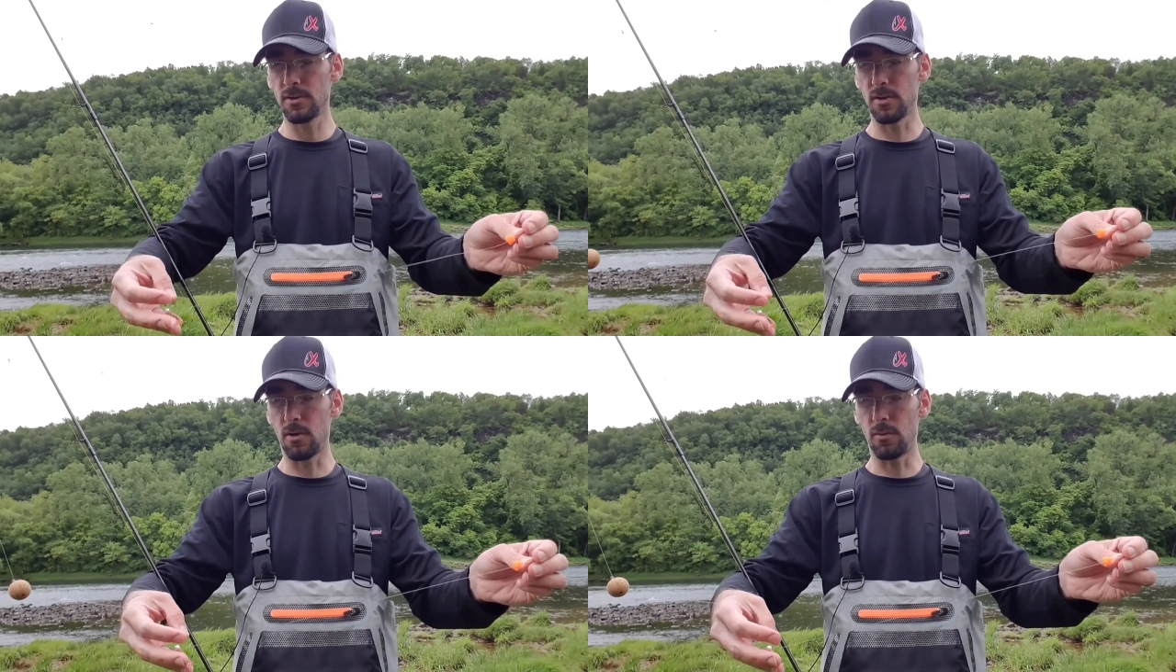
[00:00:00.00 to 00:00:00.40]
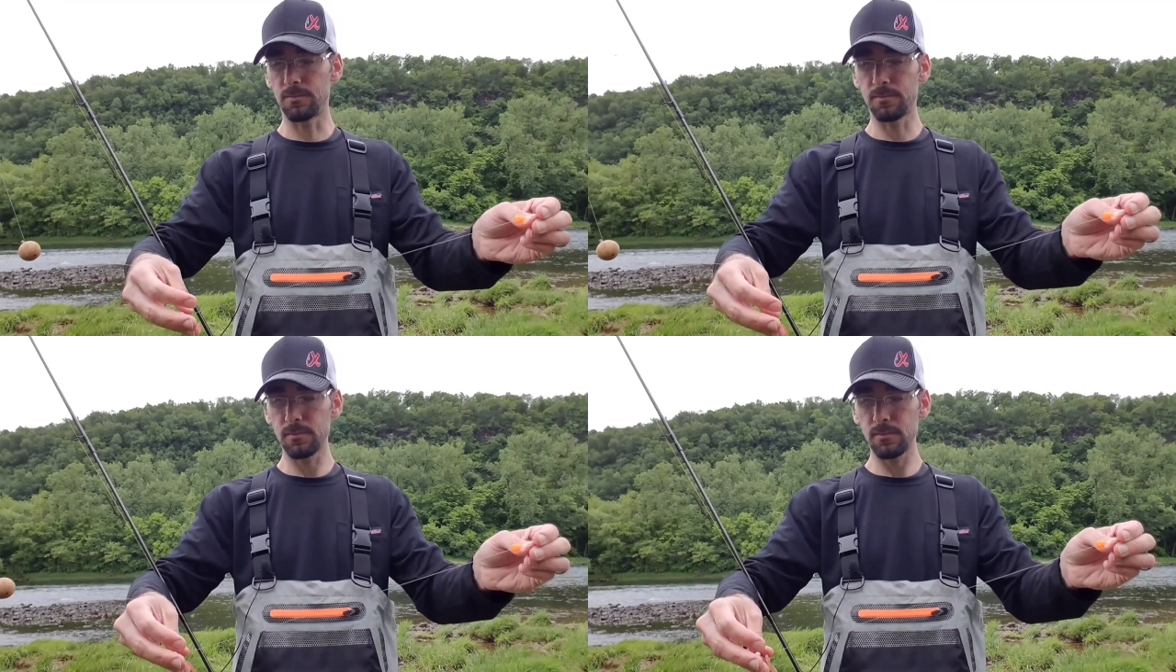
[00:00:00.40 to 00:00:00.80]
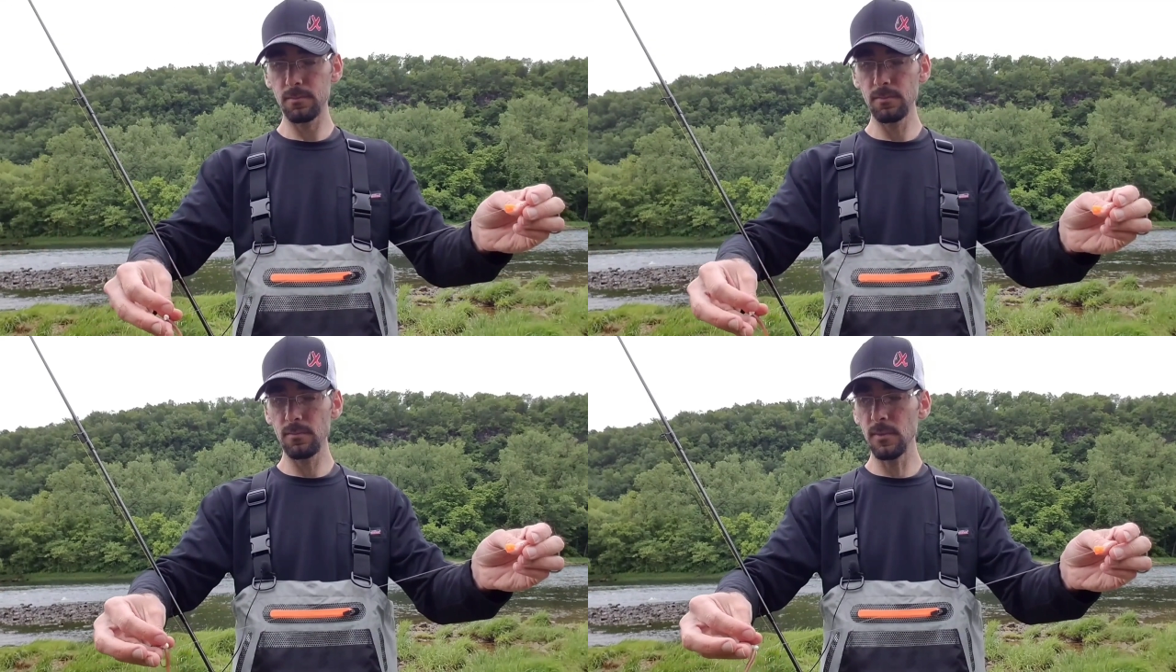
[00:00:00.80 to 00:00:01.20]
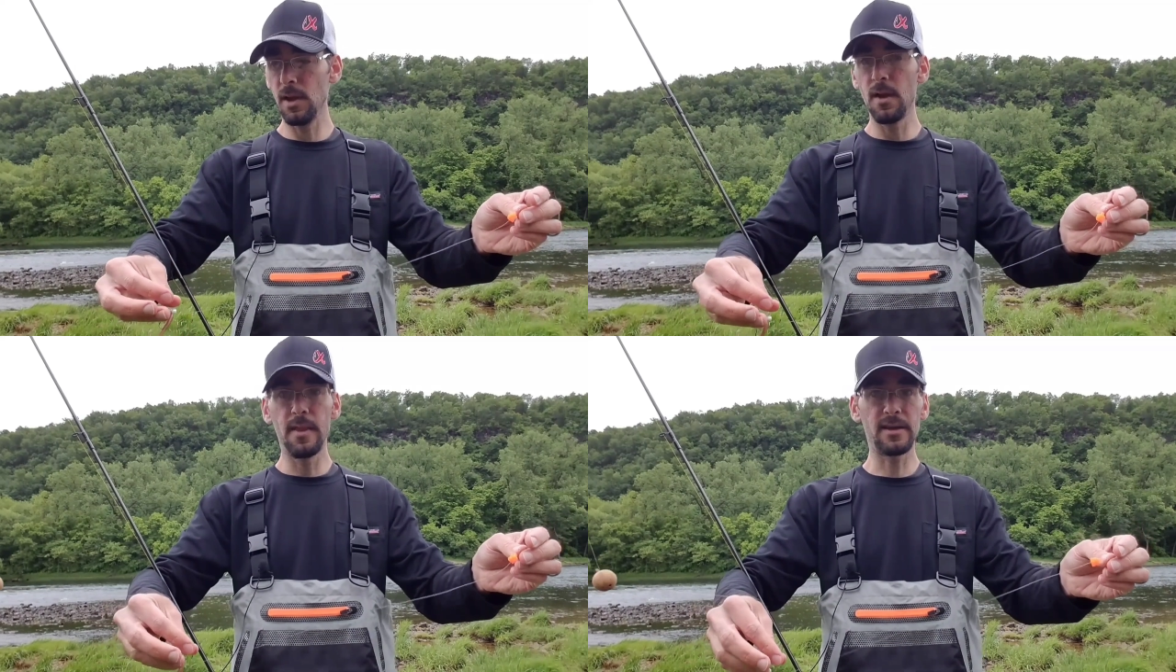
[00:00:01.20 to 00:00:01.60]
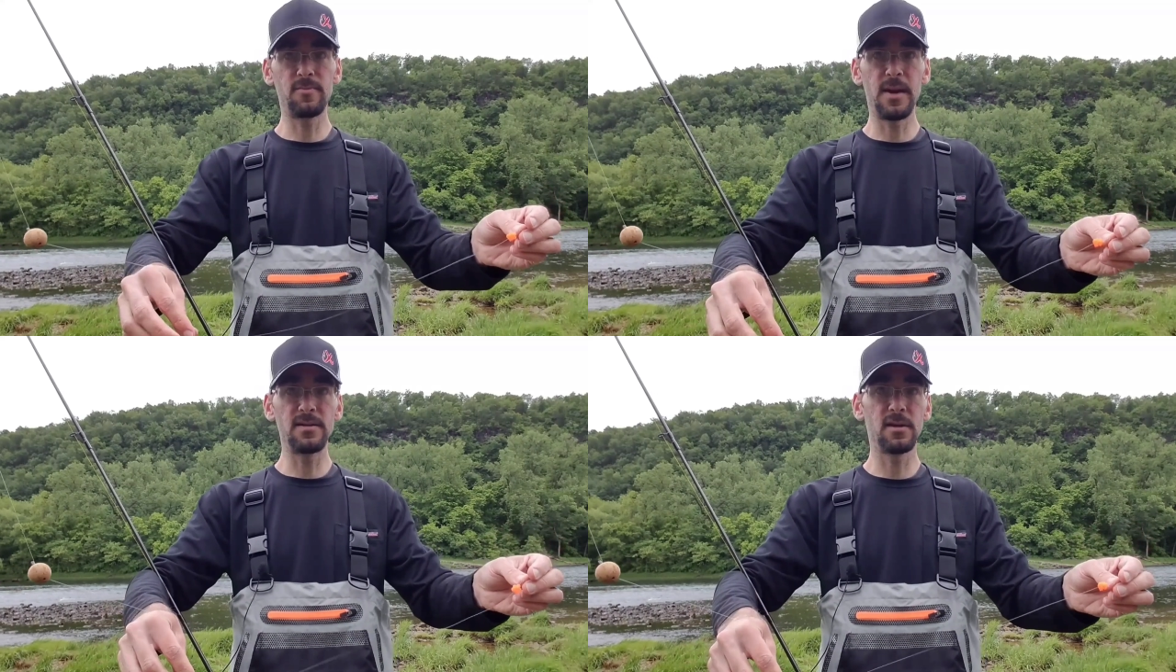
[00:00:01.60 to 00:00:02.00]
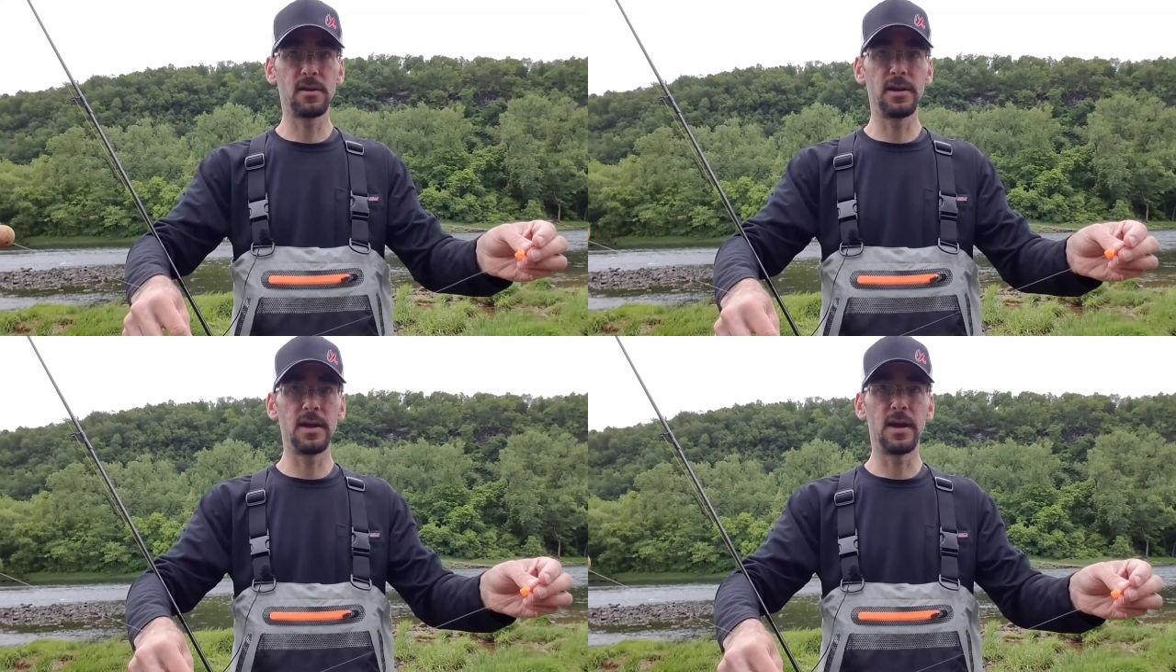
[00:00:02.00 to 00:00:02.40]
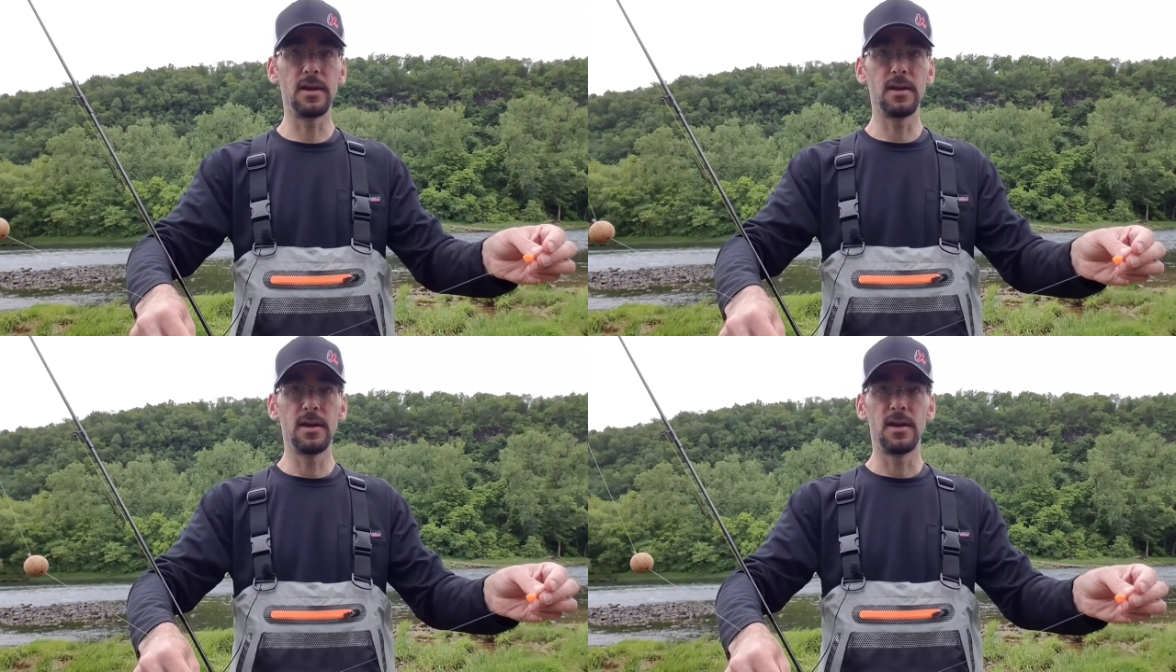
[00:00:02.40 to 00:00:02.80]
So that's basically it.